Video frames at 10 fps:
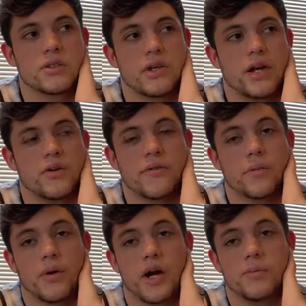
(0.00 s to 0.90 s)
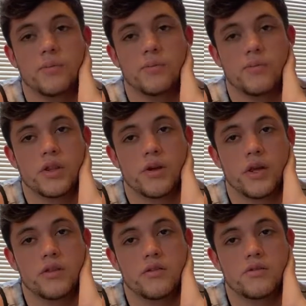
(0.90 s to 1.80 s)
I don't have a problem with
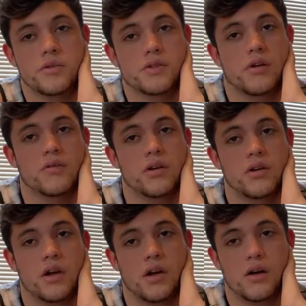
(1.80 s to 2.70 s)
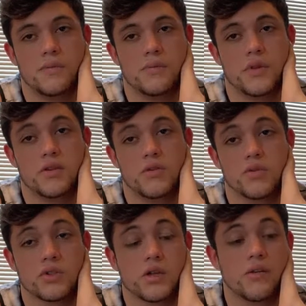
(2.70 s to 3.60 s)
arcade tunes whatsoever. They do
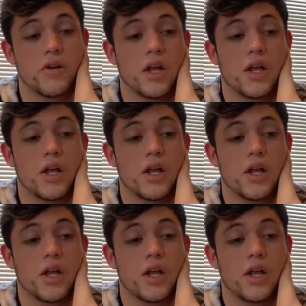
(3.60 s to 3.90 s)
cool stuff.